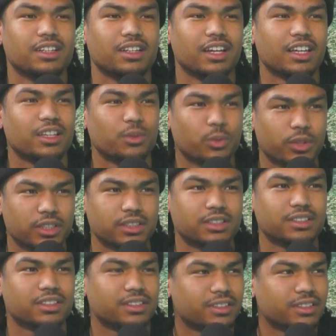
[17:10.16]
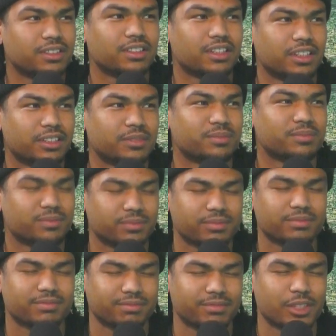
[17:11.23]
And he went, and
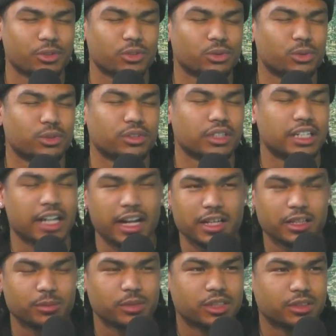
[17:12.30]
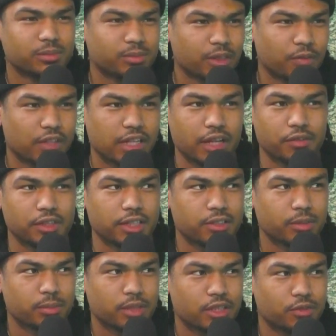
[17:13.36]
that was cool. And I hit him up if he ever needs
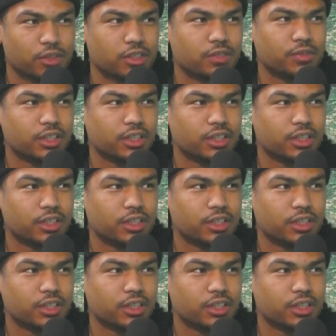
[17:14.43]
some beats for his